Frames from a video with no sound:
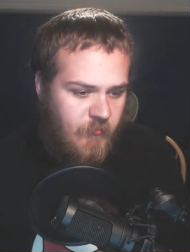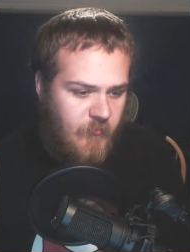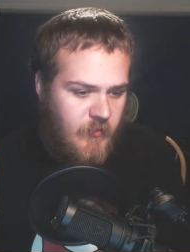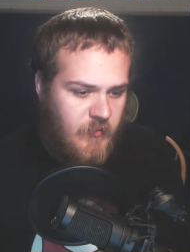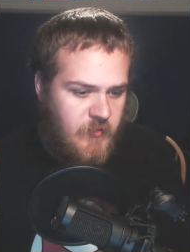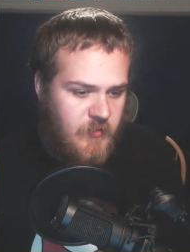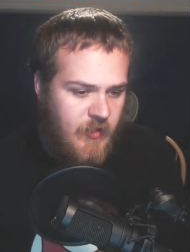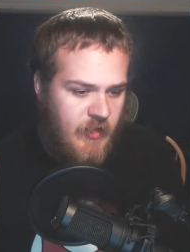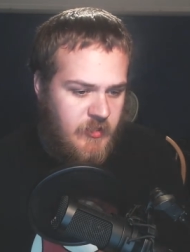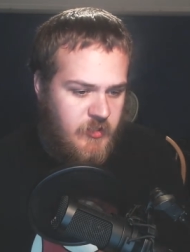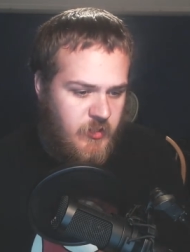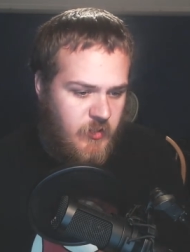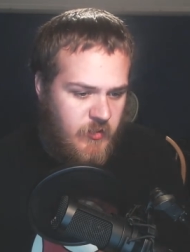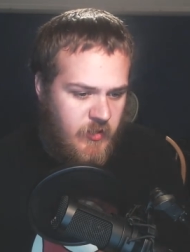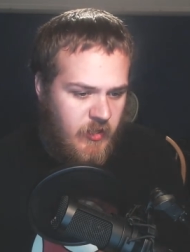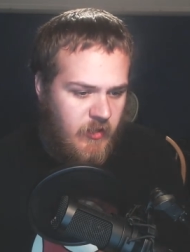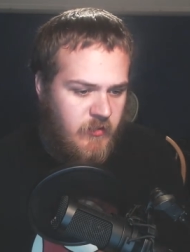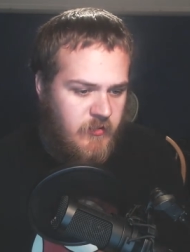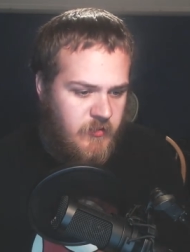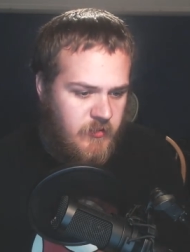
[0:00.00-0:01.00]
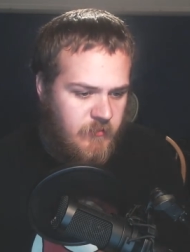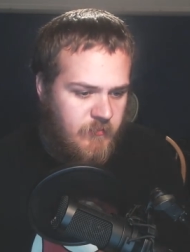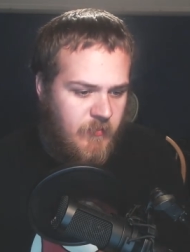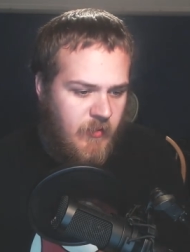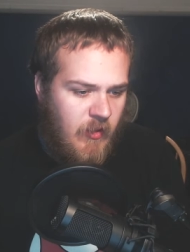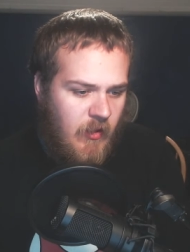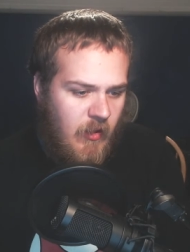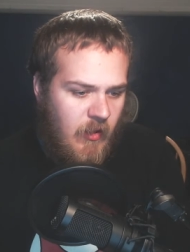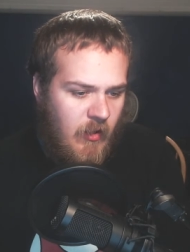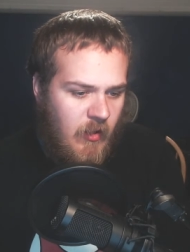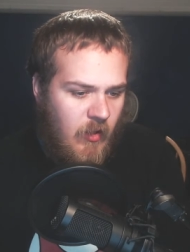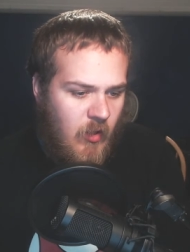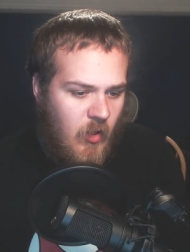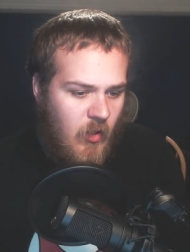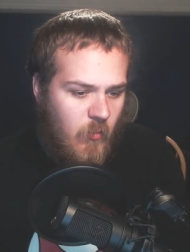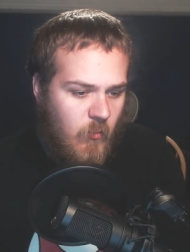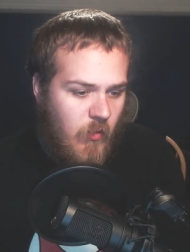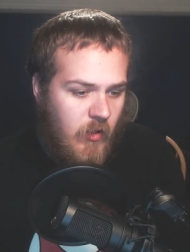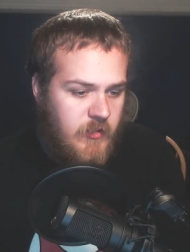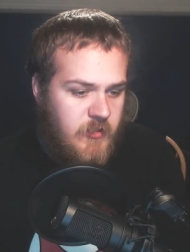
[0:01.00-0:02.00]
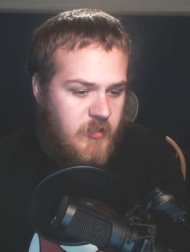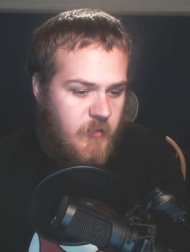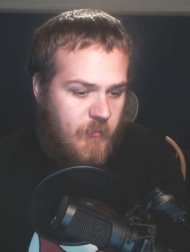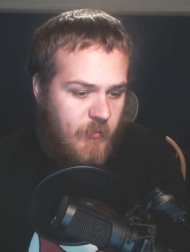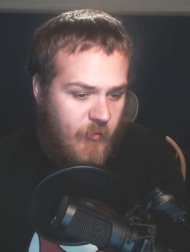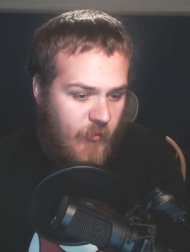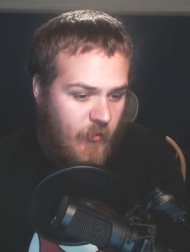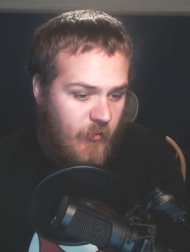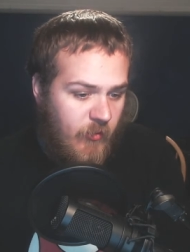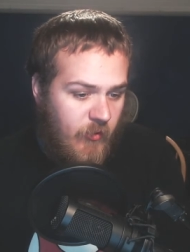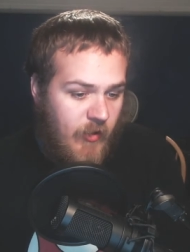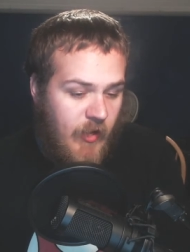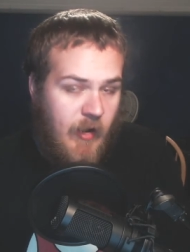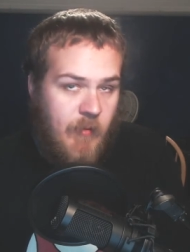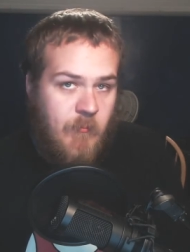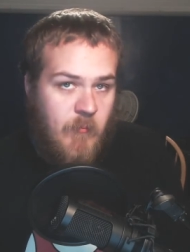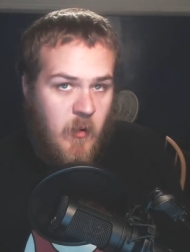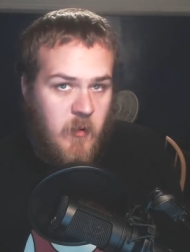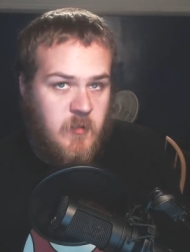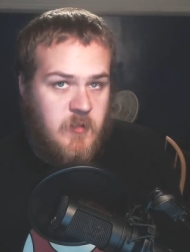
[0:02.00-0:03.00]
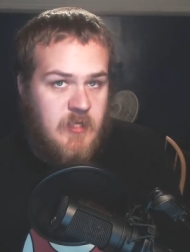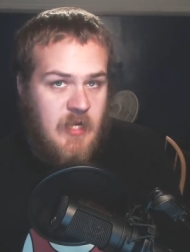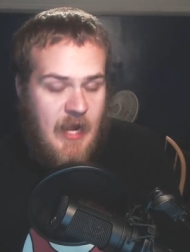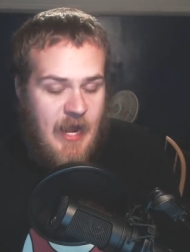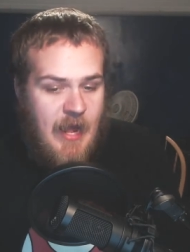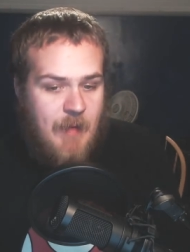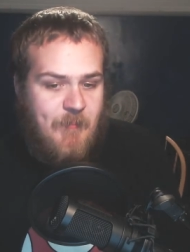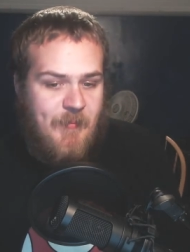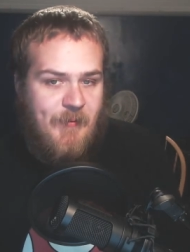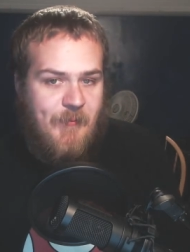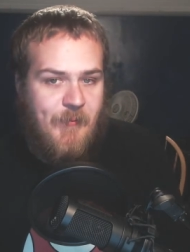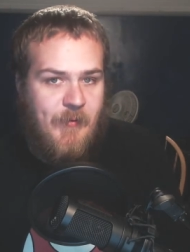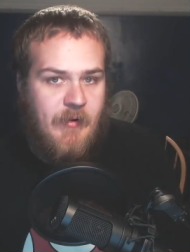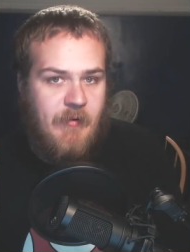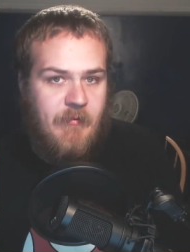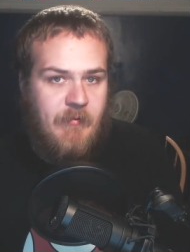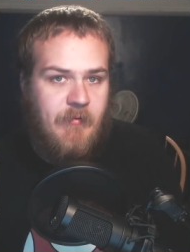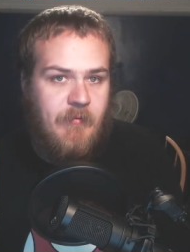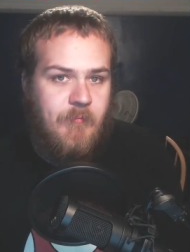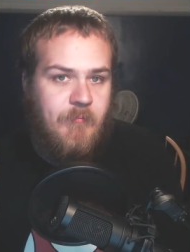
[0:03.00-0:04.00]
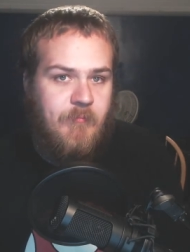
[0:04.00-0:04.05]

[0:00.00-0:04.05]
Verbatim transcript: so I had two years what's the perler I'm most happy with?